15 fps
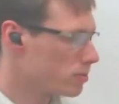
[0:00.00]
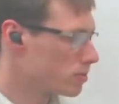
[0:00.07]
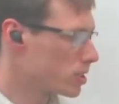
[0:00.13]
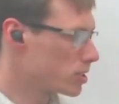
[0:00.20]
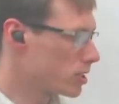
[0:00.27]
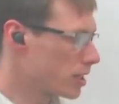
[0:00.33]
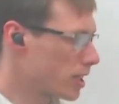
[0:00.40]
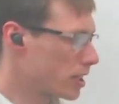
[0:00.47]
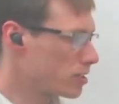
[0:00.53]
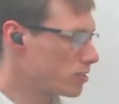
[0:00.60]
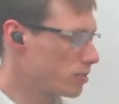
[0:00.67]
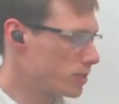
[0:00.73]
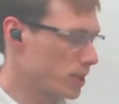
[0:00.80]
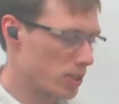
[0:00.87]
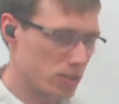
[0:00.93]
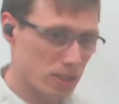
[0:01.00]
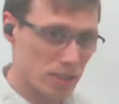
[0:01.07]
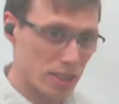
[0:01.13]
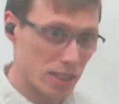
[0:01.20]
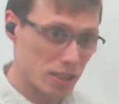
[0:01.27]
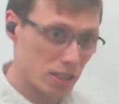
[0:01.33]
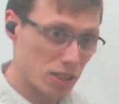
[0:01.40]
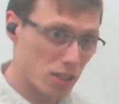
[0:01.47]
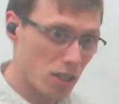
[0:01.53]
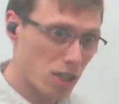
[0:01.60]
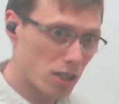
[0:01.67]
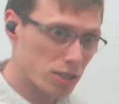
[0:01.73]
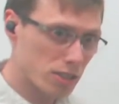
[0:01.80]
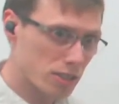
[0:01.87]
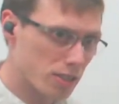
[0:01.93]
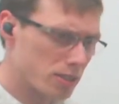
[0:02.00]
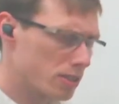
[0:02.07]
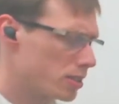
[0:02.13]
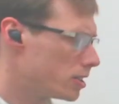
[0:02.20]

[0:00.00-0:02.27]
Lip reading: Just like ice cream sales isn't actually causing